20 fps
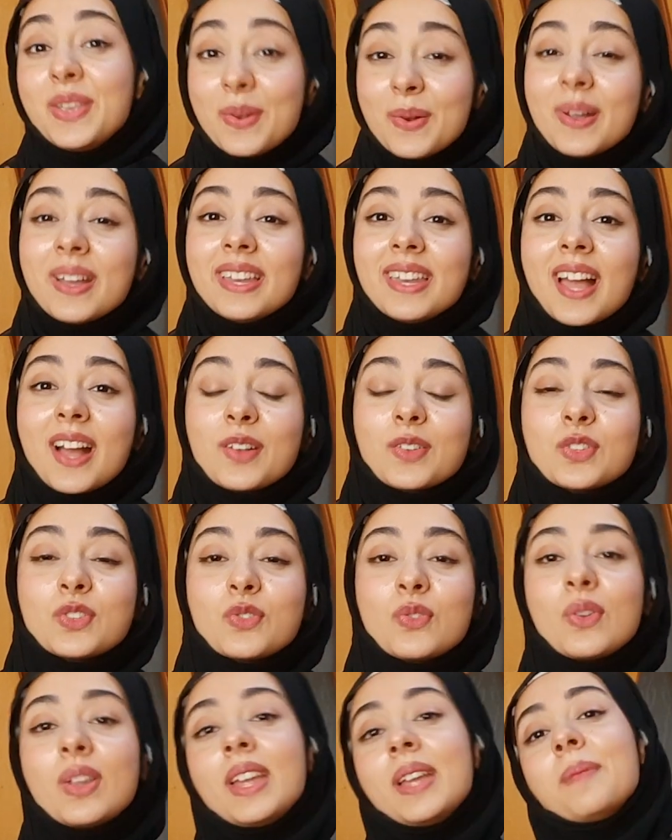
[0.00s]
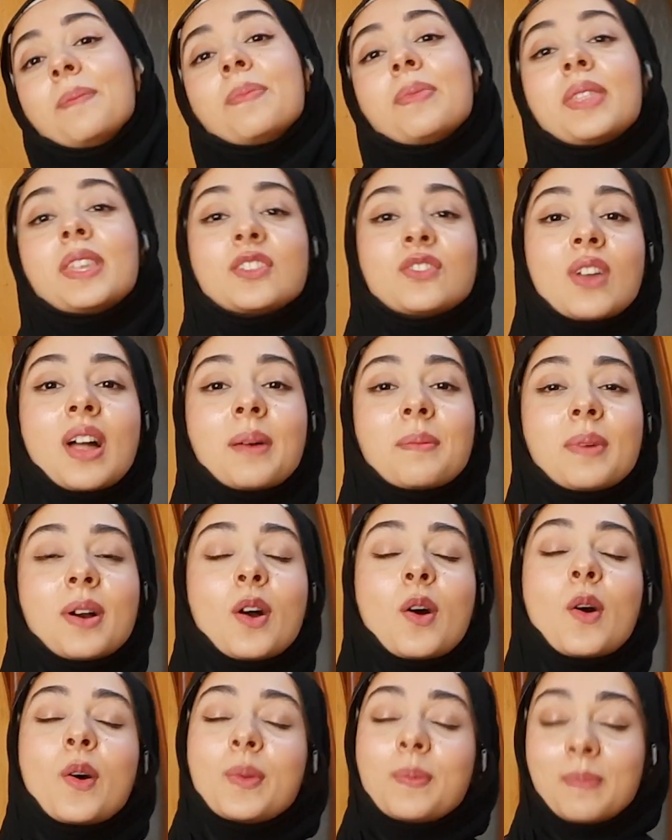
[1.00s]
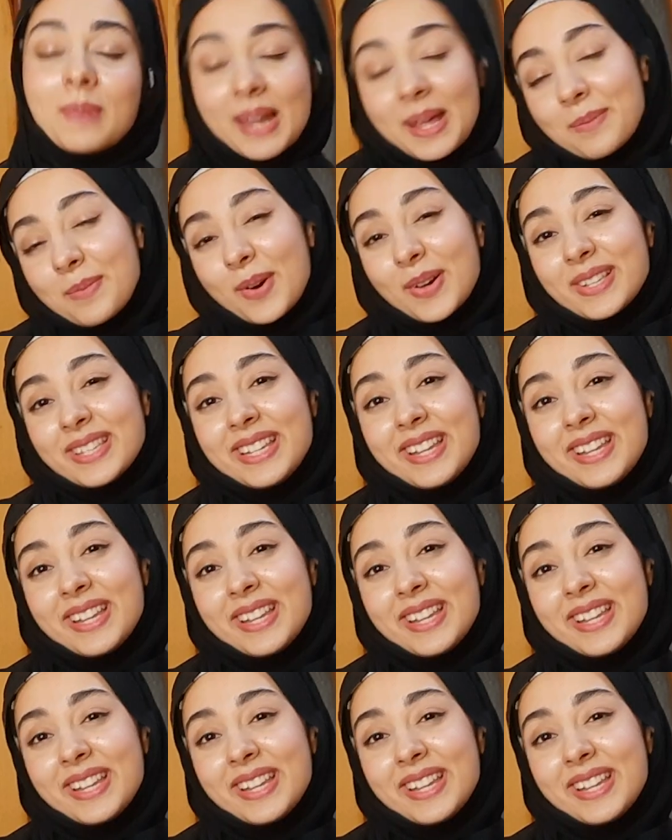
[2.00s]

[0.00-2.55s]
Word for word: You can now stream the drama on Playbox